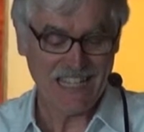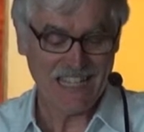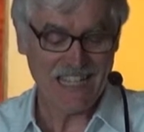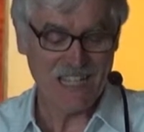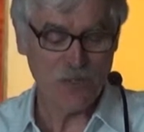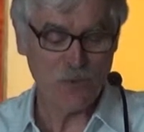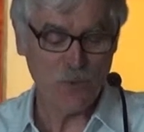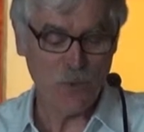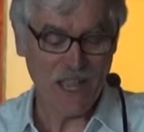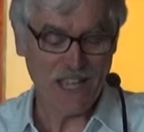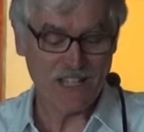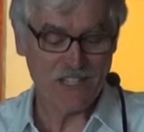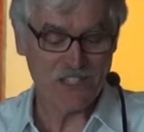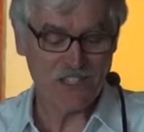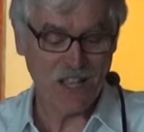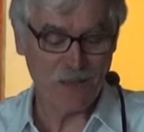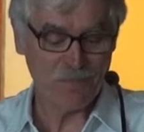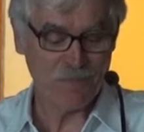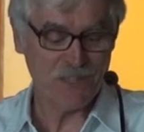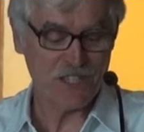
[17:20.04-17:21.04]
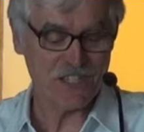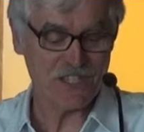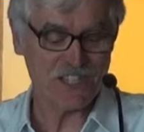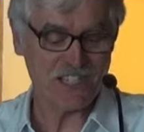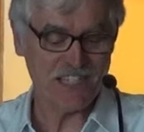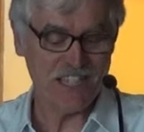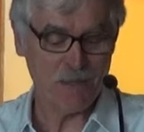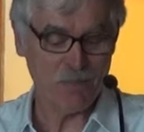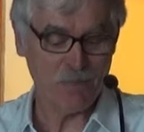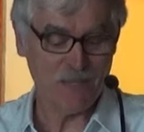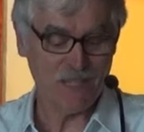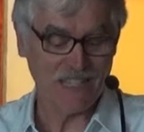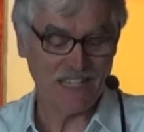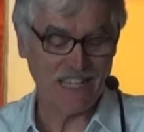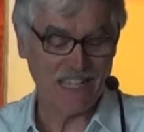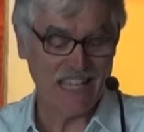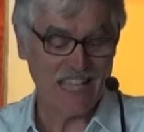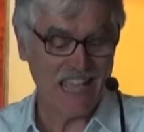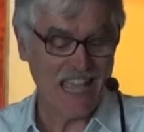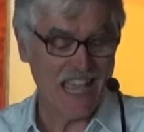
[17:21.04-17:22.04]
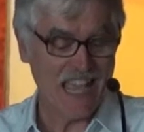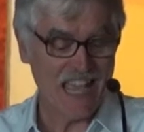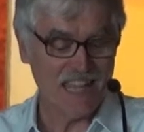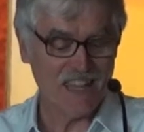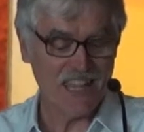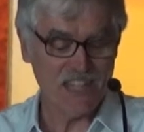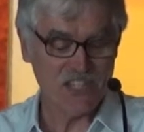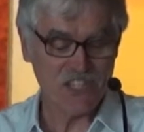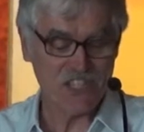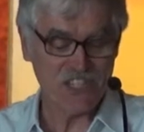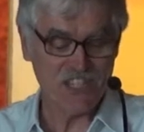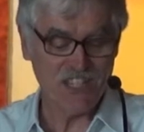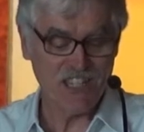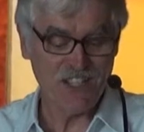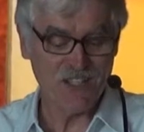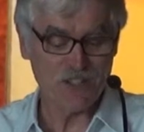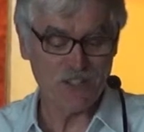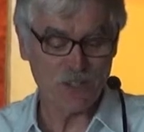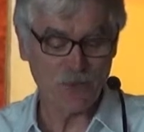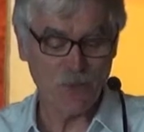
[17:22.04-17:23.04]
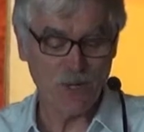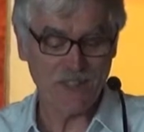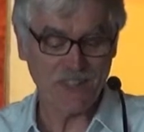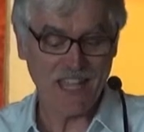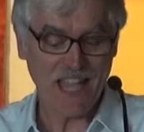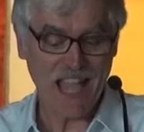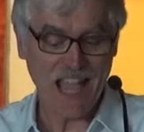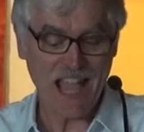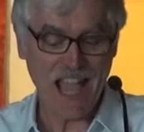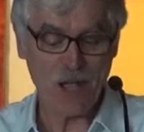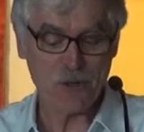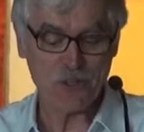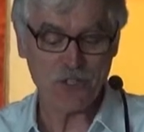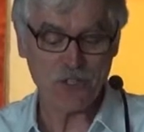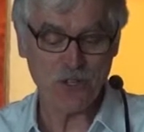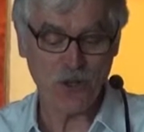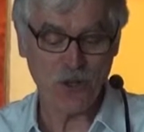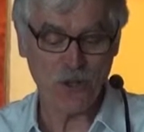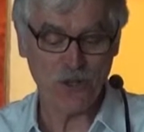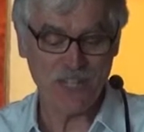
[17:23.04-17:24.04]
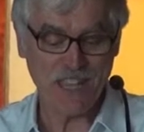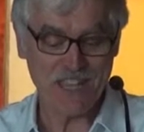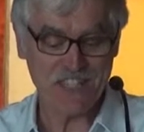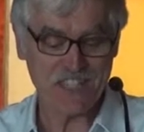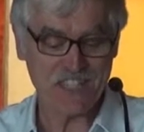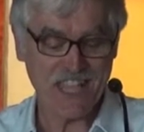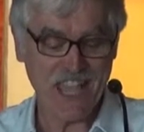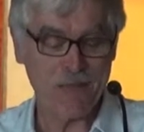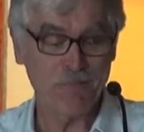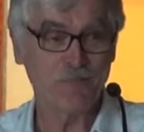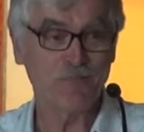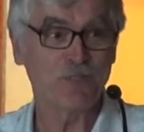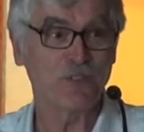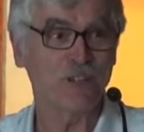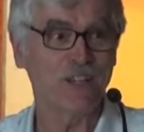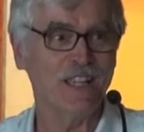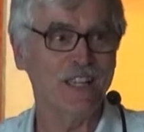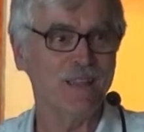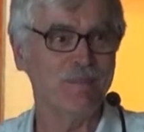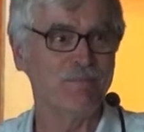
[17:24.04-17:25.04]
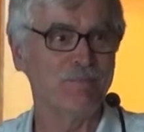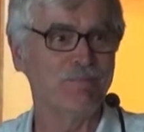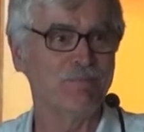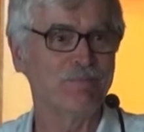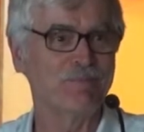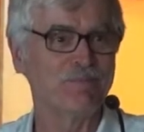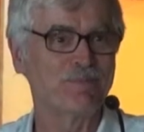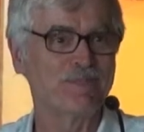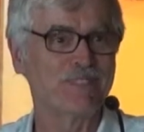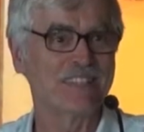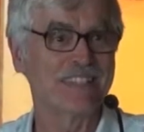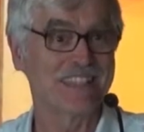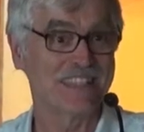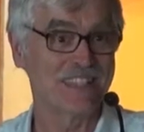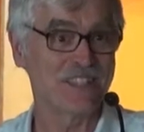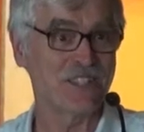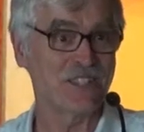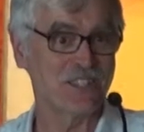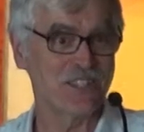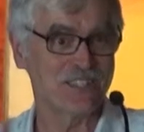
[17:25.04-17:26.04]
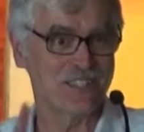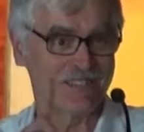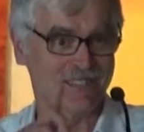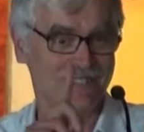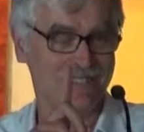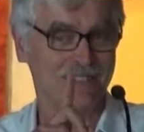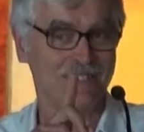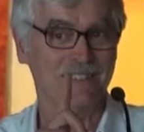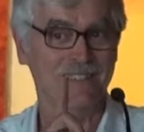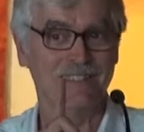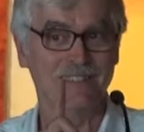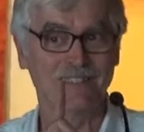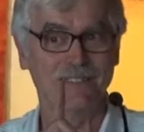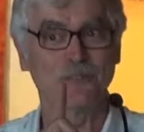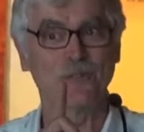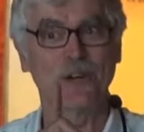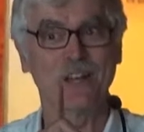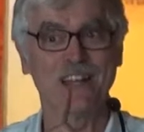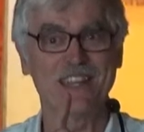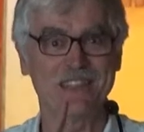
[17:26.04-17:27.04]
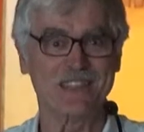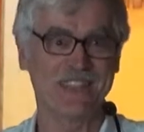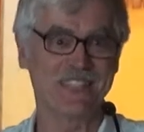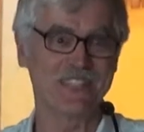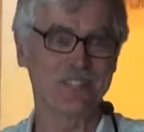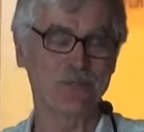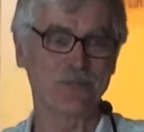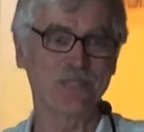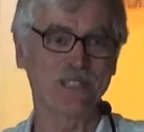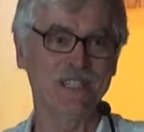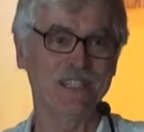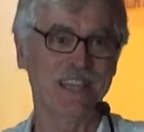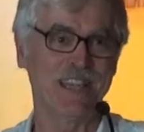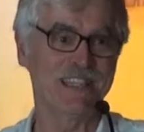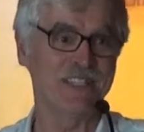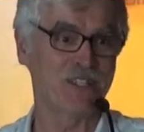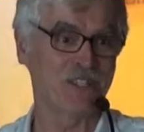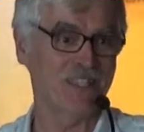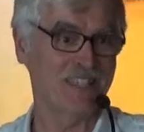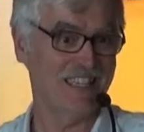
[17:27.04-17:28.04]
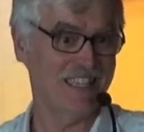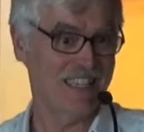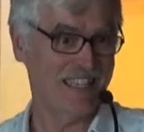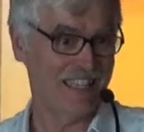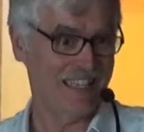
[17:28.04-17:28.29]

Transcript: He wakes up the sleeping and then steals what the household has kept for him. This is what I think is really nice.